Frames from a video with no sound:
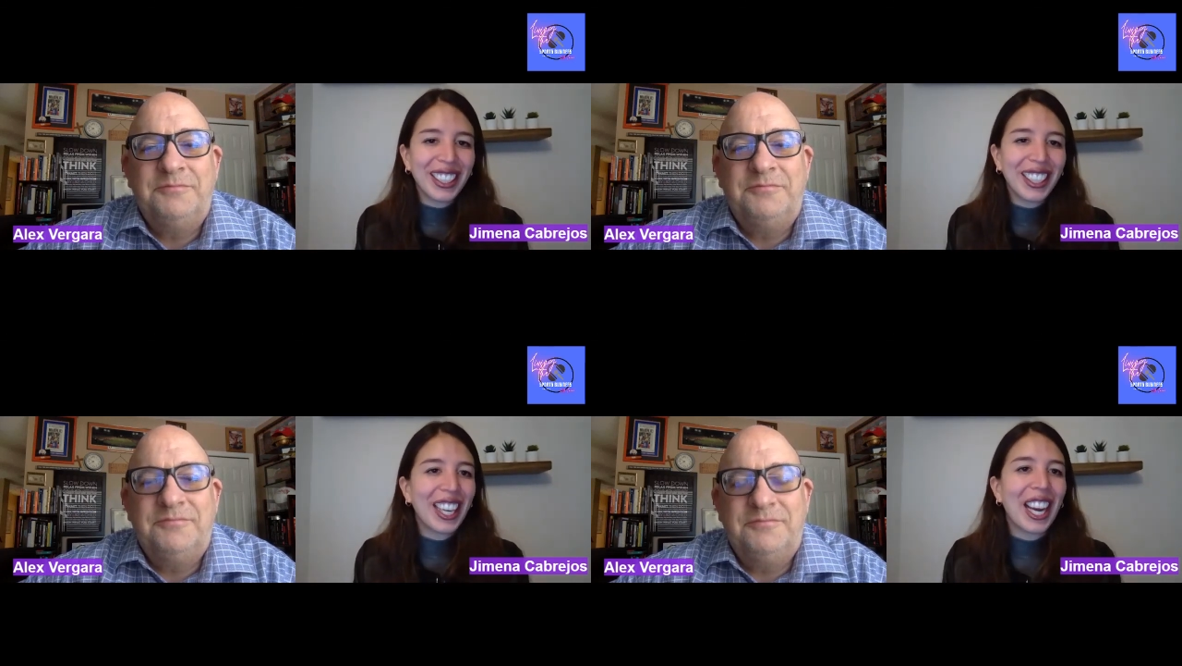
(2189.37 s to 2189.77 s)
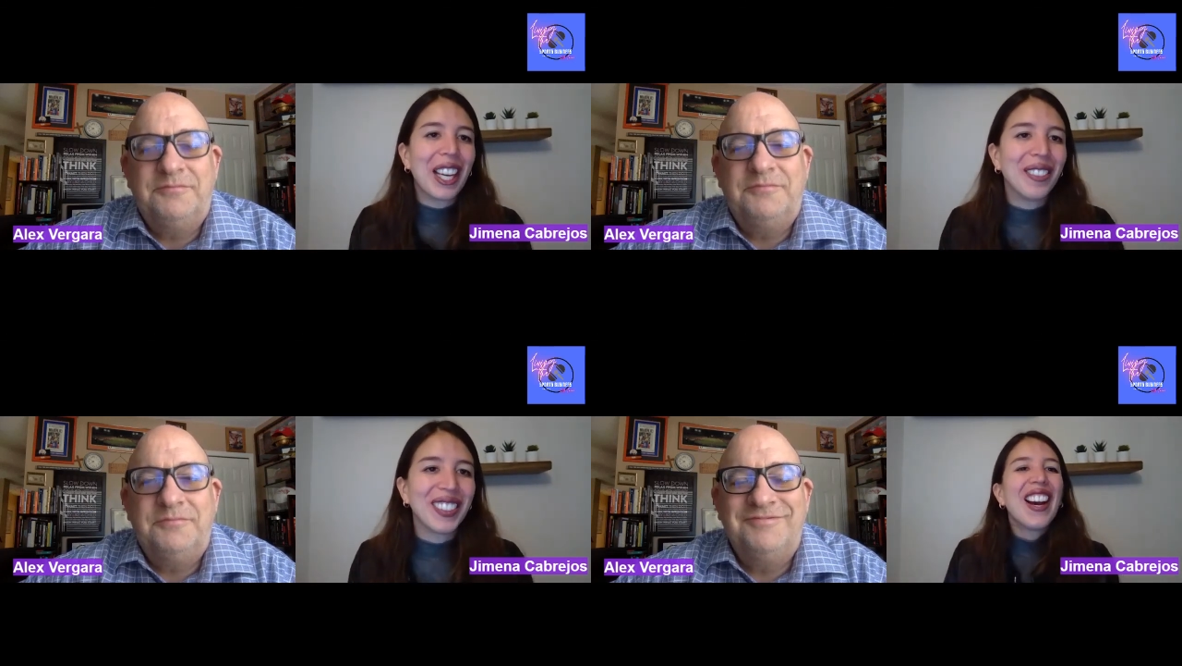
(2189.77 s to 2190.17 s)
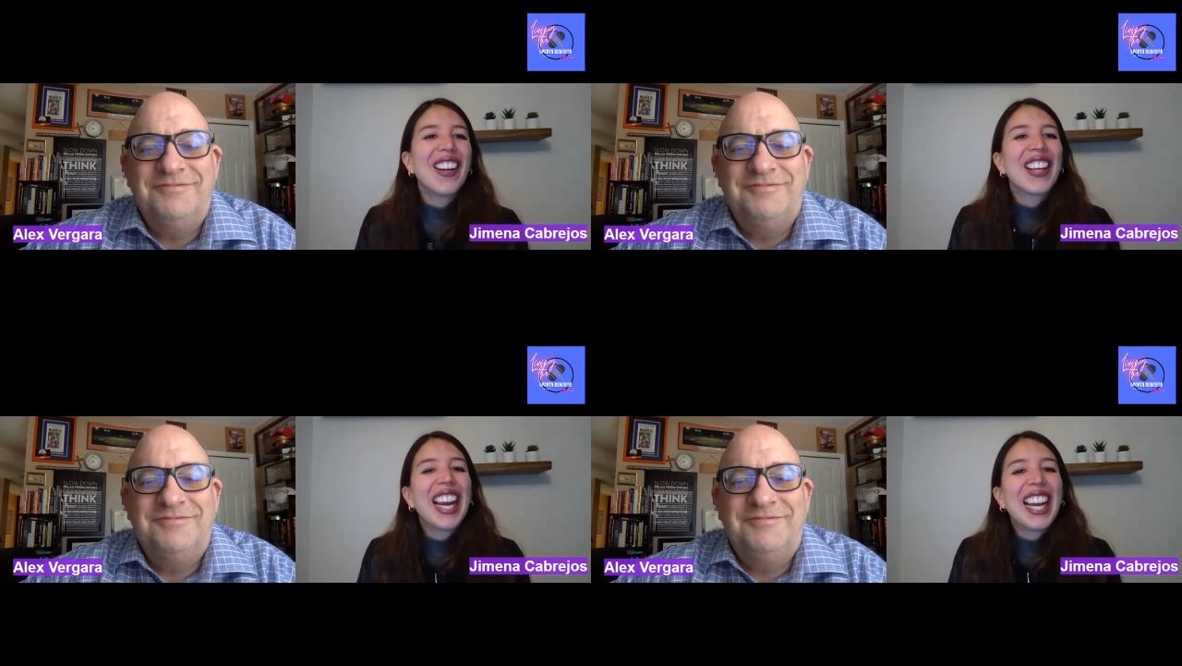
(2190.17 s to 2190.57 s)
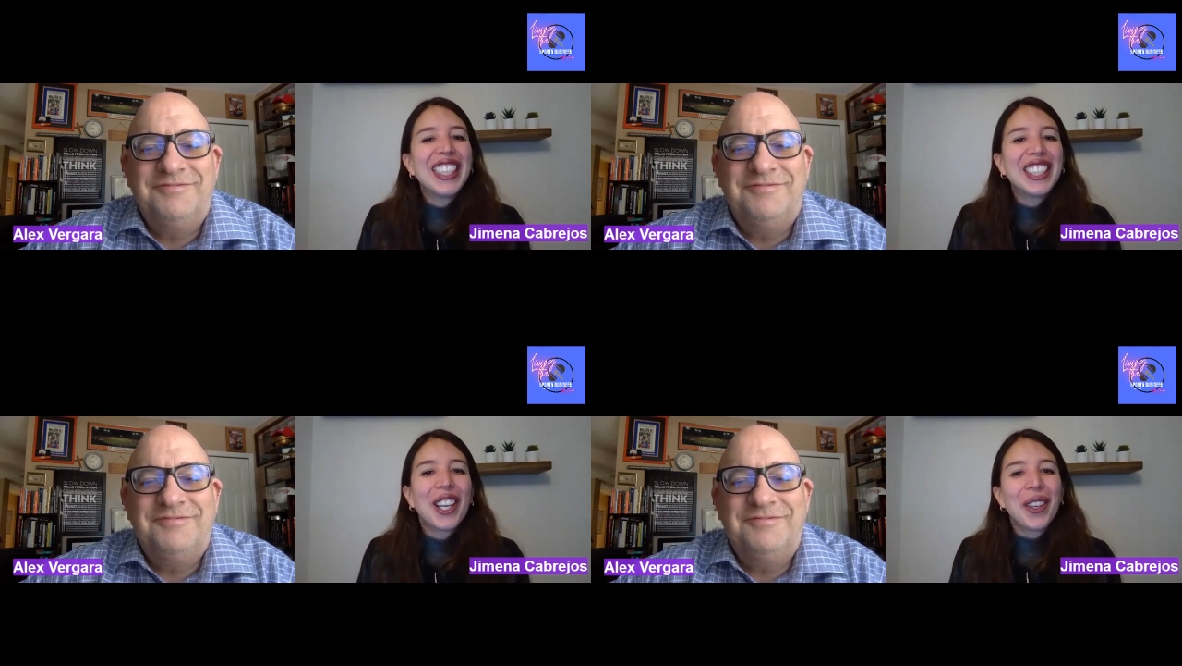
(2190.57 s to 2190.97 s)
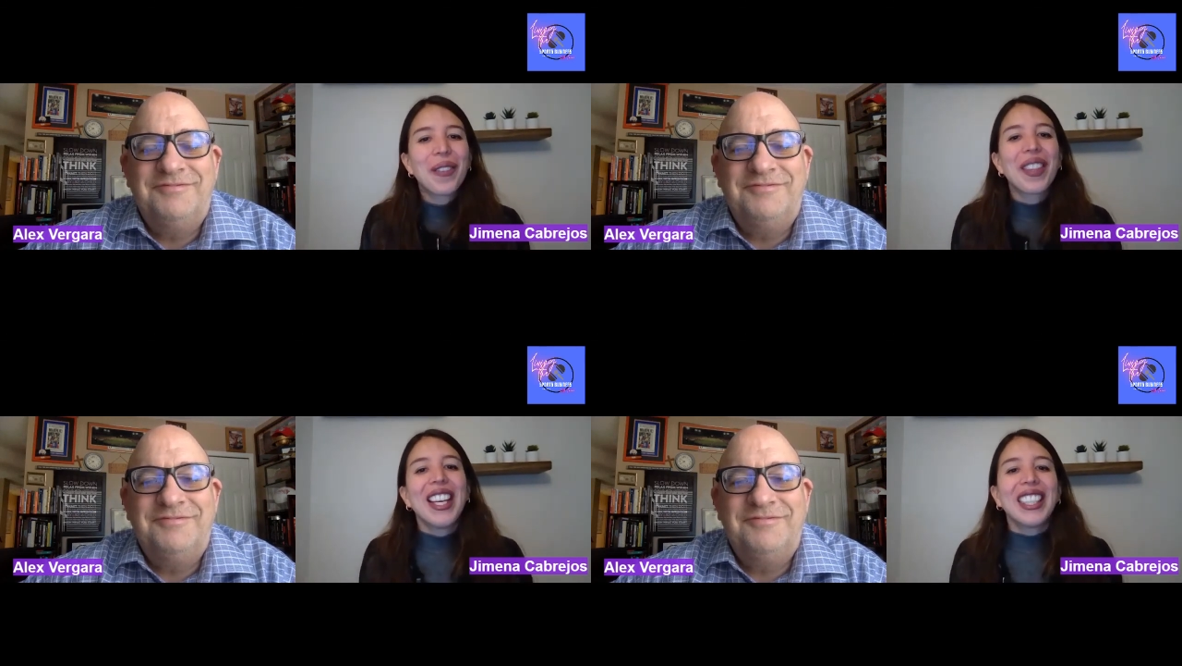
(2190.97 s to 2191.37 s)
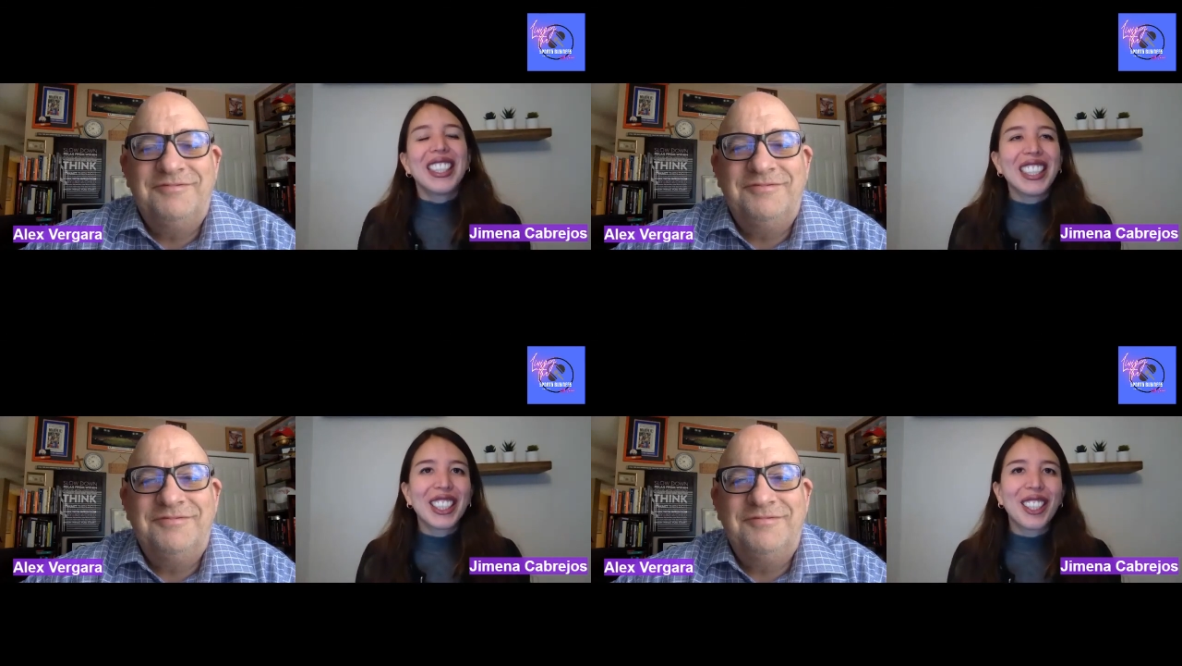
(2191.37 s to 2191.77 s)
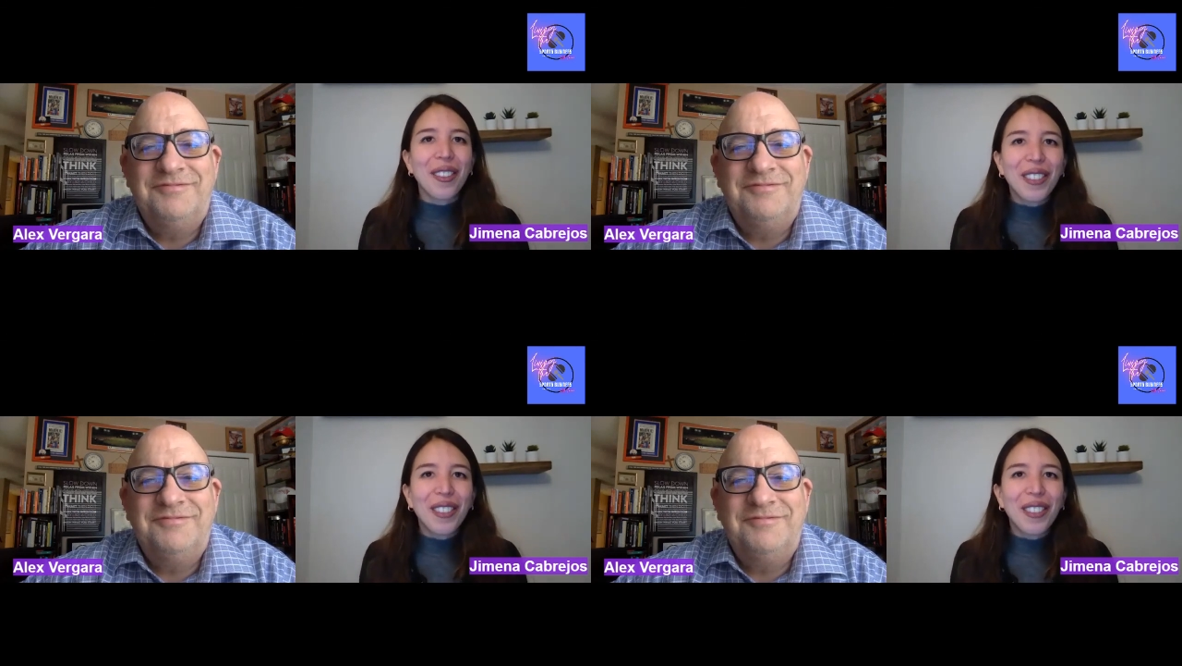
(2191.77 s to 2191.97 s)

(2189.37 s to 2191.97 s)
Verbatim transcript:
Speaker 1: that comes. Okay, so this is all